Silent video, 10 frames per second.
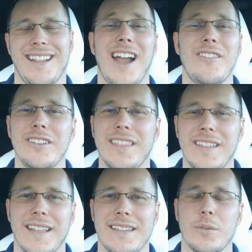I really
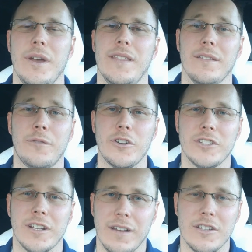think that's the way that the
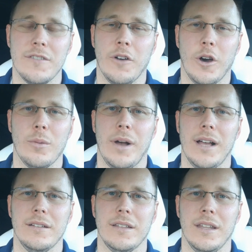first generation of
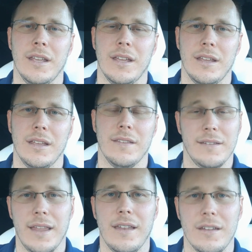Autopilot is
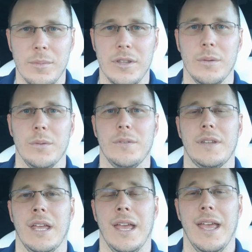intended to be
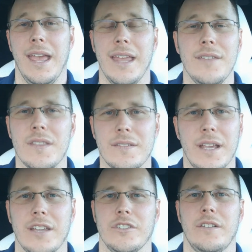used, and even the
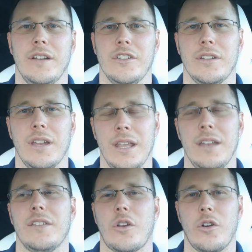second generation
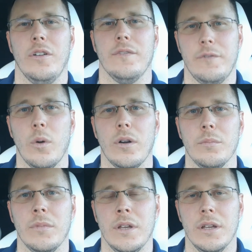in its current
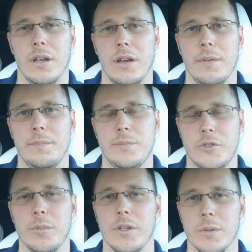form
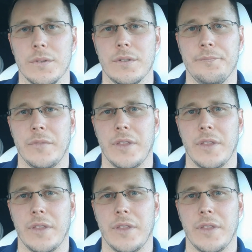should be used.